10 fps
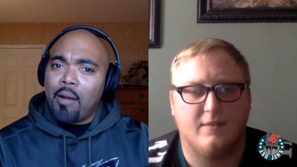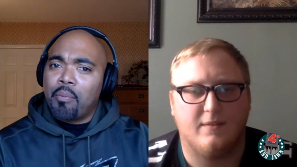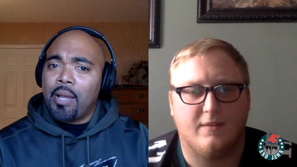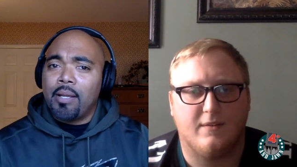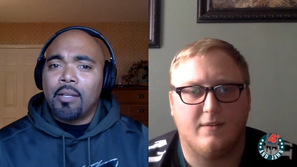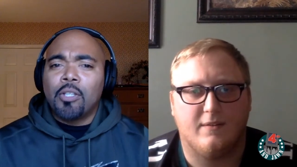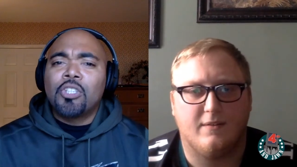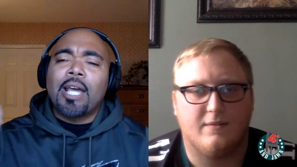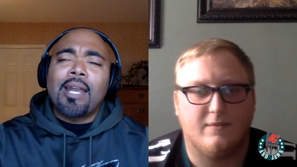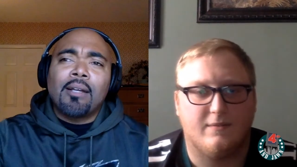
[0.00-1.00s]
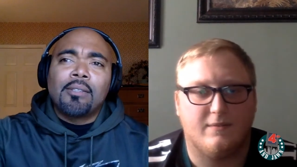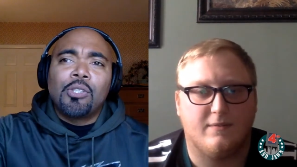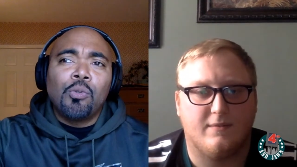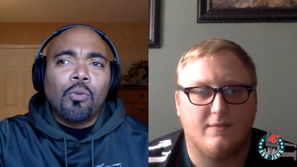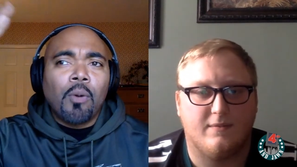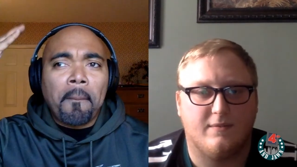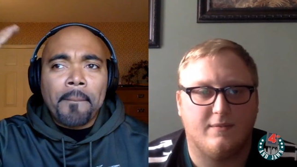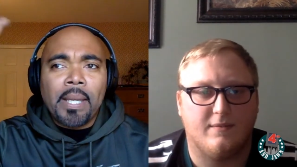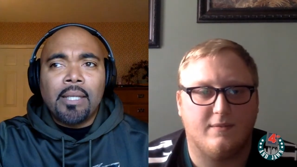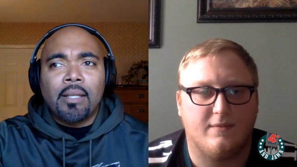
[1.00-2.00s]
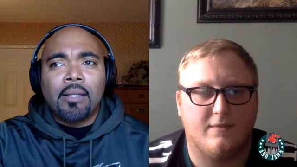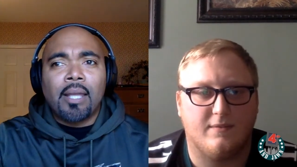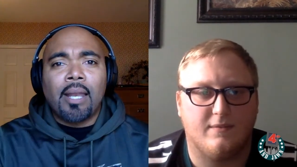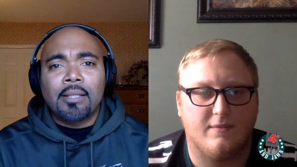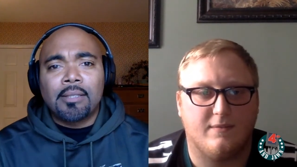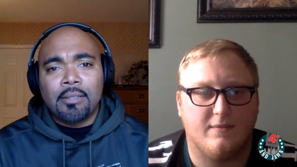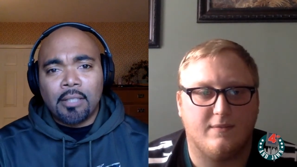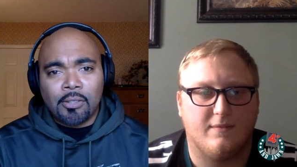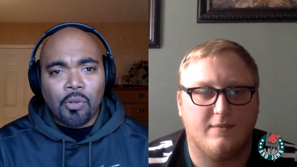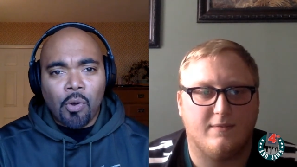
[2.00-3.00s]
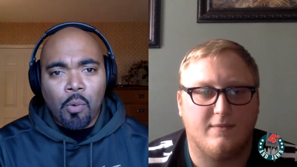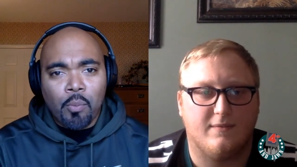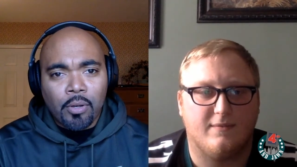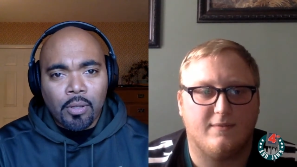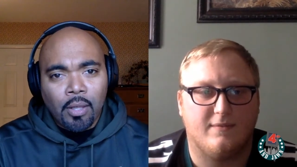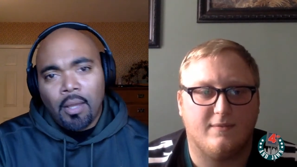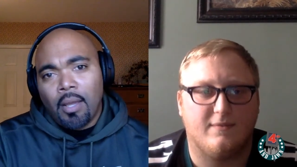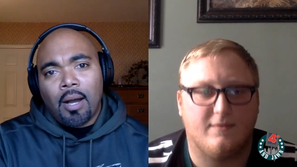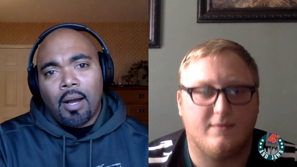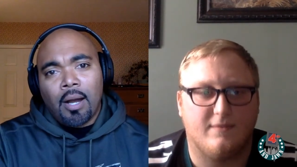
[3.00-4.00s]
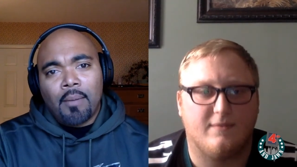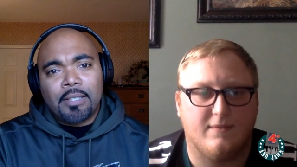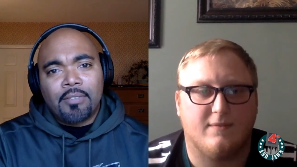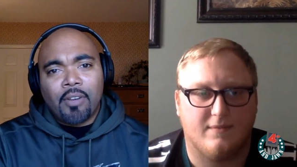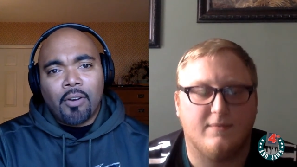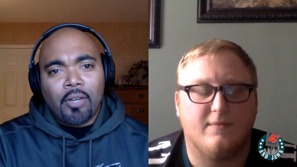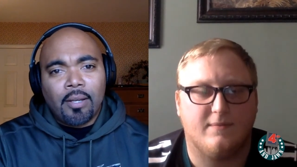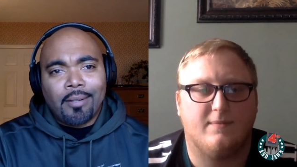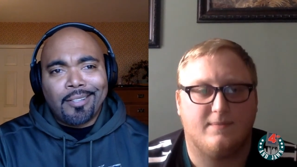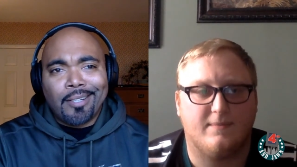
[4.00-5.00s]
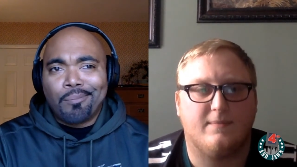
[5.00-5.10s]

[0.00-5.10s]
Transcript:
Speaker 1: out to Kyle Brandt, and good shout out to media that actually does their homework. Um, it's very